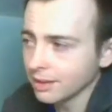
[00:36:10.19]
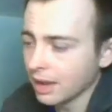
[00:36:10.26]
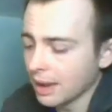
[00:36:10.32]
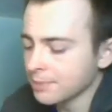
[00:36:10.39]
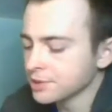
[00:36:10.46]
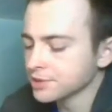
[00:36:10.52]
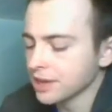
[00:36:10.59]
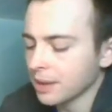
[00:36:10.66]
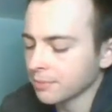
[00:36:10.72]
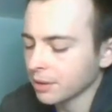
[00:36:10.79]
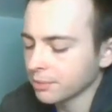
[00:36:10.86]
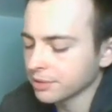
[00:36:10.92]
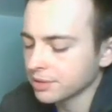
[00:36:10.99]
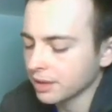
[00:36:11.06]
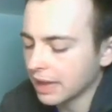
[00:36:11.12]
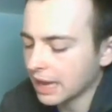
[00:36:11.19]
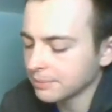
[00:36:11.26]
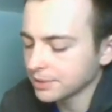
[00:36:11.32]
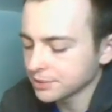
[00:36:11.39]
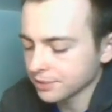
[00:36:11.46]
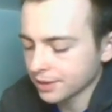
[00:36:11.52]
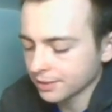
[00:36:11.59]
I'm on with the
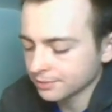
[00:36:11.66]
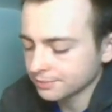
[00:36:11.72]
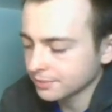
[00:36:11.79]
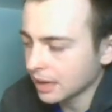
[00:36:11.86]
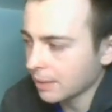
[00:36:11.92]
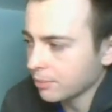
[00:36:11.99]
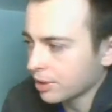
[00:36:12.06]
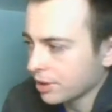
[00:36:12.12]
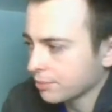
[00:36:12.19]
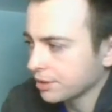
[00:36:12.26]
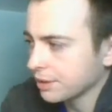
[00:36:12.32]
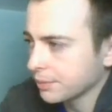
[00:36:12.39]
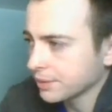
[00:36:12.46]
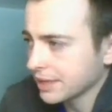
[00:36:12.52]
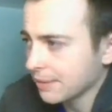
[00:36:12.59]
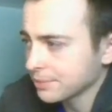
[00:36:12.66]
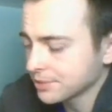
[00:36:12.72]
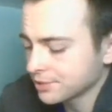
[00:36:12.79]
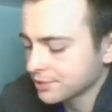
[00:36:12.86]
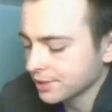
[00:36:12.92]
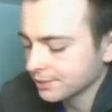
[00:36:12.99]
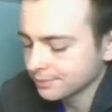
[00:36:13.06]
admins right now. I'm reading what the
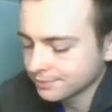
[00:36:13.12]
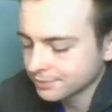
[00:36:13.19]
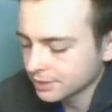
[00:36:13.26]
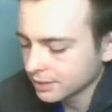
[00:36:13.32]
admins are saying.